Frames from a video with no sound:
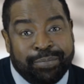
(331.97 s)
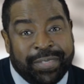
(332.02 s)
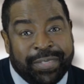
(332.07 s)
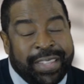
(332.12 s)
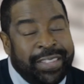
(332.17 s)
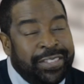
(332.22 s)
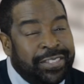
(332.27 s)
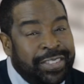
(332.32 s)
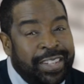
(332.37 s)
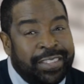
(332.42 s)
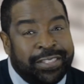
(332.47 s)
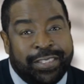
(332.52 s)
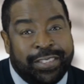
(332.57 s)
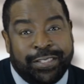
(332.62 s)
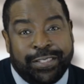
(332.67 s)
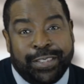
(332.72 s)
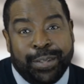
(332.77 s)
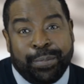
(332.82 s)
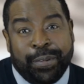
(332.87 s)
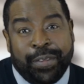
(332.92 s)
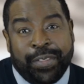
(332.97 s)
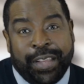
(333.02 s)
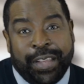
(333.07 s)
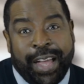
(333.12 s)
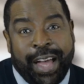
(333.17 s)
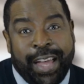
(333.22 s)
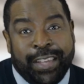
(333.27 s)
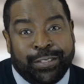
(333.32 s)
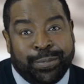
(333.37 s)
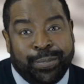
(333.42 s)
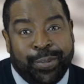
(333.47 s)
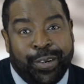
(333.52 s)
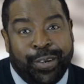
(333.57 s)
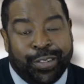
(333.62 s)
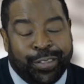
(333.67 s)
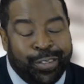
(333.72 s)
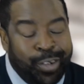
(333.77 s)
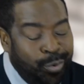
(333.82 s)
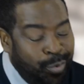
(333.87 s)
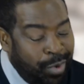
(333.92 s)
it's just the tip of the iceberg.
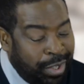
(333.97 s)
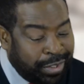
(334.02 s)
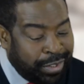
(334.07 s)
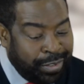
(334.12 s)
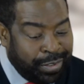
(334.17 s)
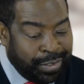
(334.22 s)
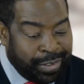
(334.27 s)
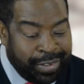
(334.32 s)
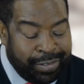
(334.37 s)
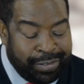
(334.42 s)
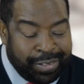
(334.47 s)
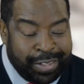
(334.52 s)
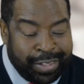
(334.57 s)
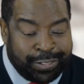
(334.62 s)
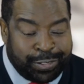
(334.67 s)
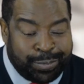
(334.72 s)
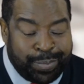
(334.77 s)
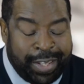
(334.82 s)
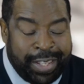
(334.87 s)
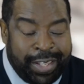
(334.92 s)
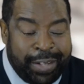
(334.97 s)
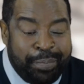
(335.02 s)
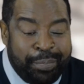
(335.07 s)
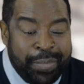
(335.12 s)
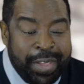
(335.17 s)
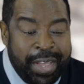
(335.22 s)
No one could have convinced me